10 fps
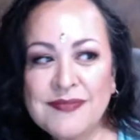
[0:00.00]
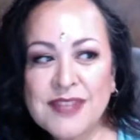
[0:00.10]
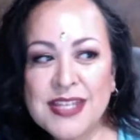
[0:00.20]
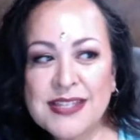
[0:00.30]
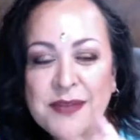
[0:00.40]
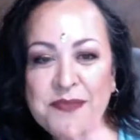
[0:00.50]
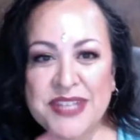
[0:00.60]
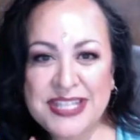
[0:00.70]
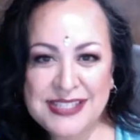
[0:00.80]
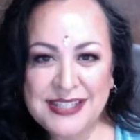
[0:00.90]
some
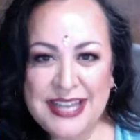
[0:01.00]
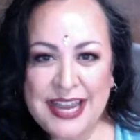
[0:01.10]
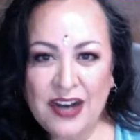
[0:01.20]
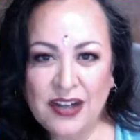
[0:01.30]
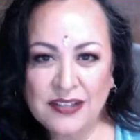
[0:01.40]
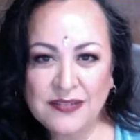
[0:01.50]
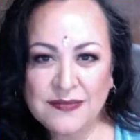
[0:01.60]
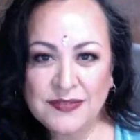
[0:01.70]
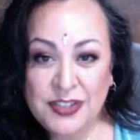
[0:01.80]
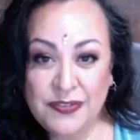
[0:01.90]
things in the air.
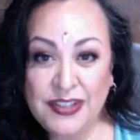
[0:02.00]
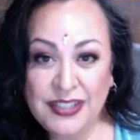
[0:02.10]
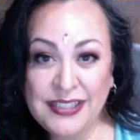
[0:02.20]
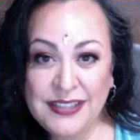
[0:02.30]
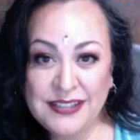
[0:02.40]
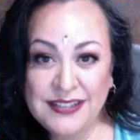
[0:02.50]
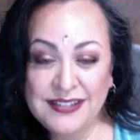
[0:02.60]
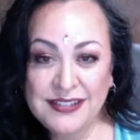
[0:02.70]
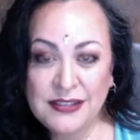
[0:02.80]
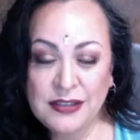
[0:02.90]
Do you feel it?
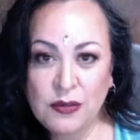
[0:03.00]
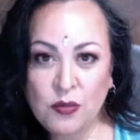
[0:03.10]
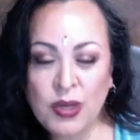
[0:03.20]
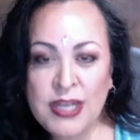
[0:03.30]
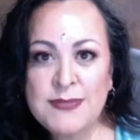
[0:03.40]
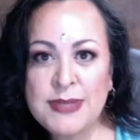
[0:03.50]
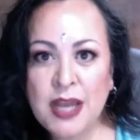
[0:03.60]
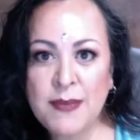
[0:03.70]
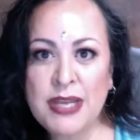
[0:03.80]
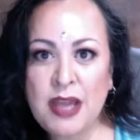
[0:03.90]
What has been
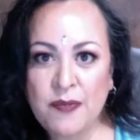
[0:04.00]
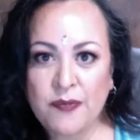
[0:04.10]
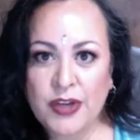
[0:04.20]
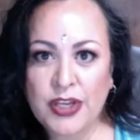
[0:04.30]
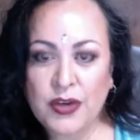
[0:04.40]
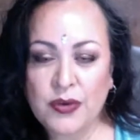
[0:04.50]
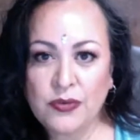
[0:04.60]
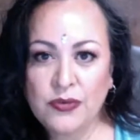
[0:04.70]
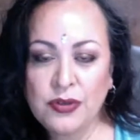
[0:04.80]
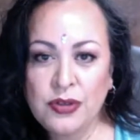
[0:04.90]
coming up for you?
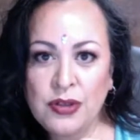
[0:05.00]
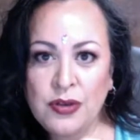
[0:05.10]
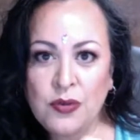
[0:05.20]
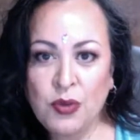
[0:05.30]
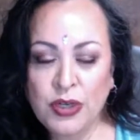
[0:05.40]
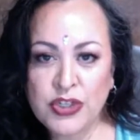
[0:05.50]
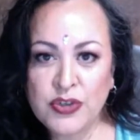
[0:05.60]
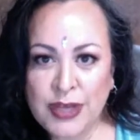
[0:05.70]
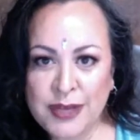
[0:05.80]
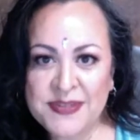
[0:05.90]
What are
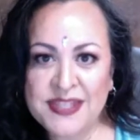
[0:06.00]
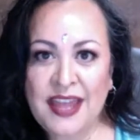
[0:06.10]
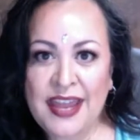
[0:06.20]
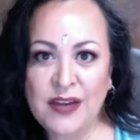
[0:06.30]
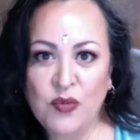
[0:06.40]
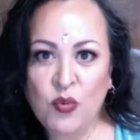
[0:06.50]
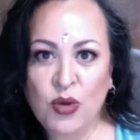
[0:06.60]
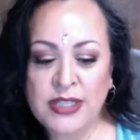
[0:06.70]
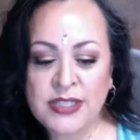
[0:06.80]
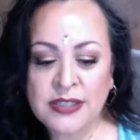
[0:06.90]
dreams like?
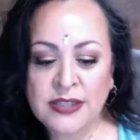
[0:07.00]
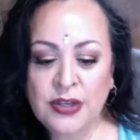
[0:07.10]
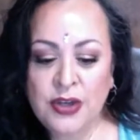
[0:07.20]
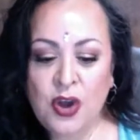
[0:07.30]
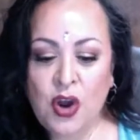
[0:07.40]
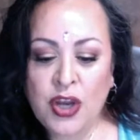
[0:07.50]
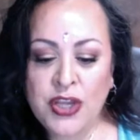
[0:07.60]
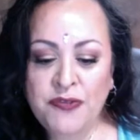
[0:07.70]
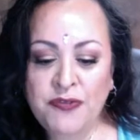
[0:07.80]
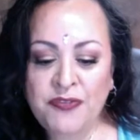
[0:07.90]
What are
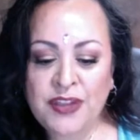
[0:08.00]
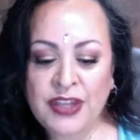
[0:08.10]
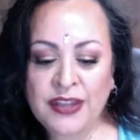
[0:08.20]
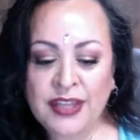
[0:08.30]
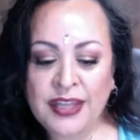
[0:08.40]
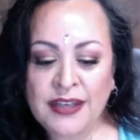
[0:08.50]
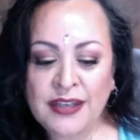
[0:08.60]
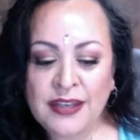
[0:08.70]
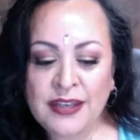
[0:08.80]
you feeling